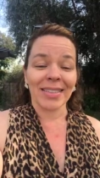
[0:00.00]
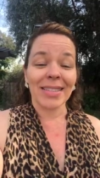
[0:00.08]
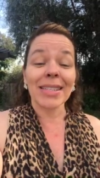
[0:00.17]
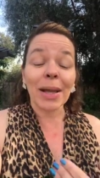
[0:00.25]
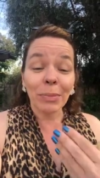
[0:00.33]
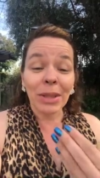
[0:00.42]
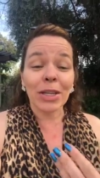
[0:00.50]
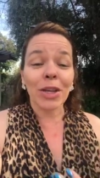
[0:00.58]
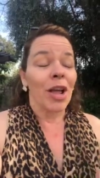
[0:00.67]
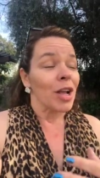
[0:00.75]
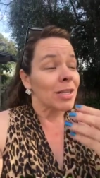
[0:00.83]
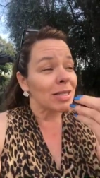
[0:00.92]
Something,
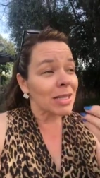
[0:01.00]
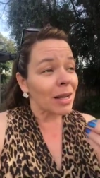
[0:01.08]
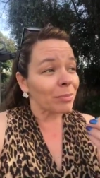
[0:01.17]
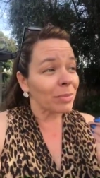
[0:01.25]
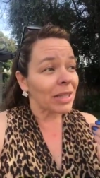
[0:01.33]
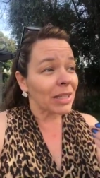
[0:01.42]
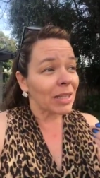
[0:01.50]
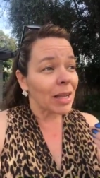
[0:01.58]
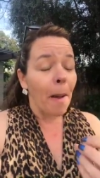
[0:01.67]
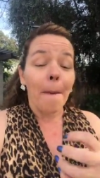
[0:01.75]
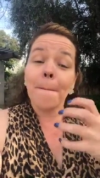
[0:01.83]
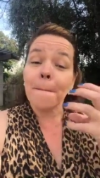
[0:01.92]

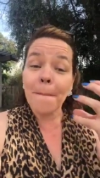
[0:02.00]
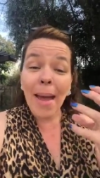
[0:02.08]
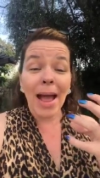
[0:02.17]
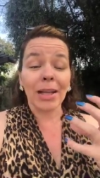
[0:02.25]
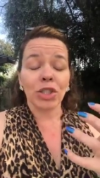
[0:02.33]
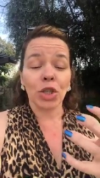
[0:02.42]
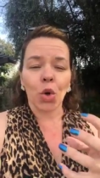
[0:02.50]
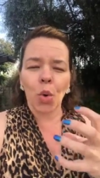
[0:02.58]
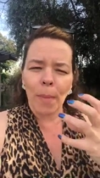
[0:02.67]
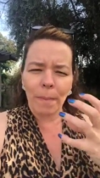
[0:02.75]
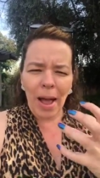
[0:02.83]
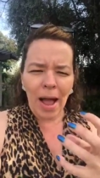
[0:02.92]
something
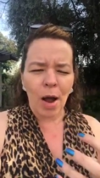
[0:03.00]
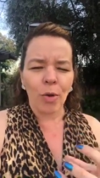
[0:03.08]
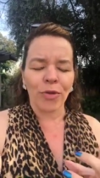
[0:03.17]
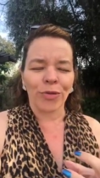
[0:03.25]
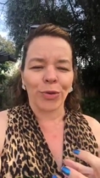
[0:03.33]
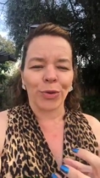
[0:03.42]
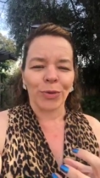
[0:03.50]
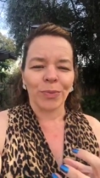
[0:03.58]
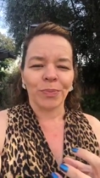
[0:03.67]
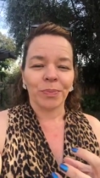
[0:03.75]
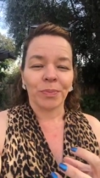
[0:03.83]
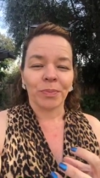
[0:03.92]
magical and powerful
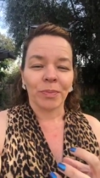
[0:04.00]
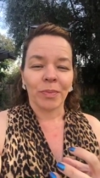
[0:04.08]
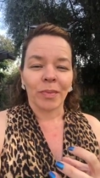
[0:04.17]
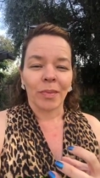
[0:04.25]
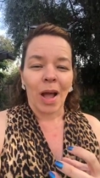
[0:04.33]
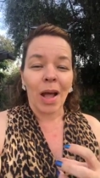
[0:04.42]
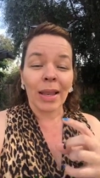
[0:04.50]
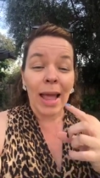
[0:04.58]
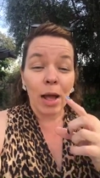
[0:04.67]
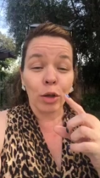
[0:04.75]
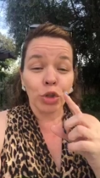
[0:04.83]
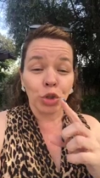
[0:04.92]

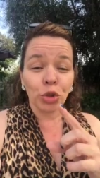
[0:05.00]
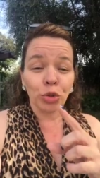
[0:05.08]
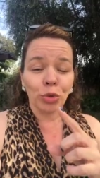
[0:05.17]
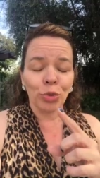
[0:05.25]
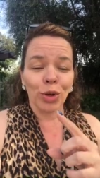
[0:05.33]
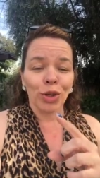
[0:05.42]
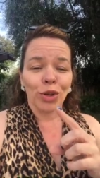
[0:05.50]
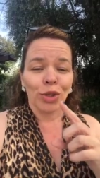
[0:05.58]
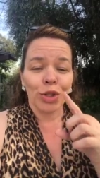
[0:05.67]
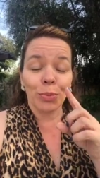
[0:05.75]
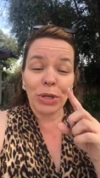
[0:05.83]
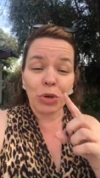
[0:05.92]
allowed you
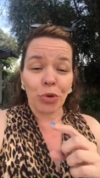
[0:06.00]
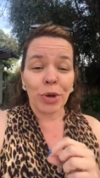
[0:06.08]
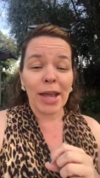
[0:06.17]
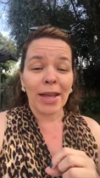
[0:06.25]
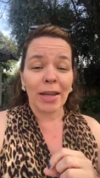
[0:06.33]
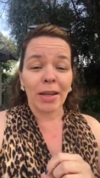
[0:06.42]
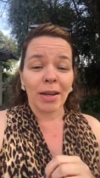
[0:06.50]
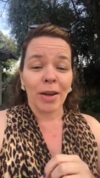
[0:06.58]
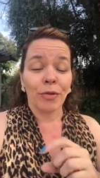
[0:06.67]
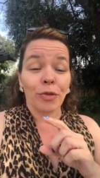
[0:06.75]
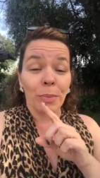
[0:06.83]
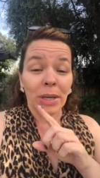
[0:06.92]
to be created
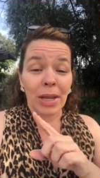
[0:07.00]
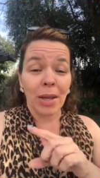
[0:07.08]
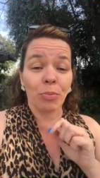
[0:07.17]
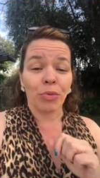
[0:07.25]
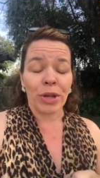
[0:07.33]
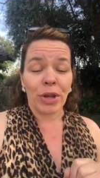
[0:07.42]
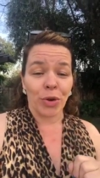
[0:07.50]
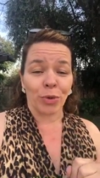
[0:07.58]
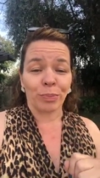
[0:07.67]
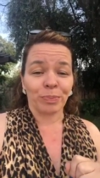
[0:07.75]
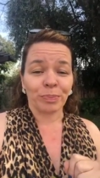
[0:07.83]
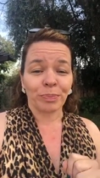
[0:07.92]
from an embryo,
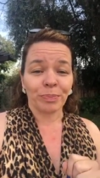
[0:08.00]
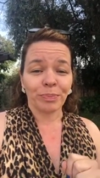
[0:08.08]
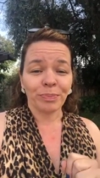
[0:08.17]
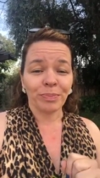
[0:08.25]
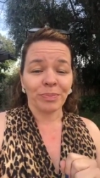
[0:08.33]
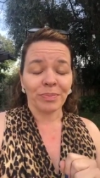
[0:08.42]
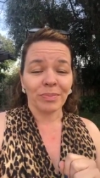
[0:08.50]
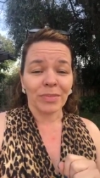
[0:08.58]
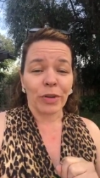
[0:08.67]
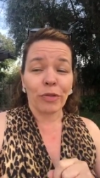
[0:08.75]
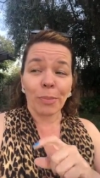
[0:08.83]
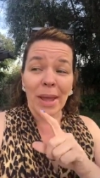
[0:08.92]

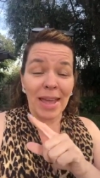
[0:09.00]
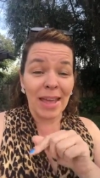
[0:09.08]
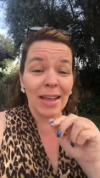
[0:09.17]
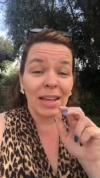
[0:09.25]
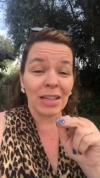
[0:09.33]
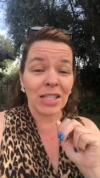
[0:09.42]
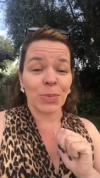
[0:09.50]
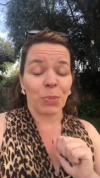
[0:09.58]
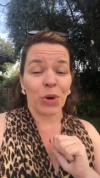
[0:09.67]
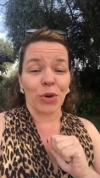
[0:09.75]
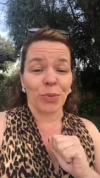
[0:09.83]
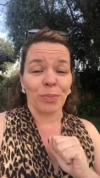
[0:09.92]
from an egg and a
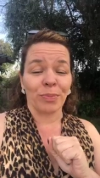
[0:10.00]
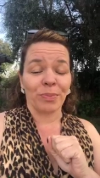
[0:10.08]
sperm.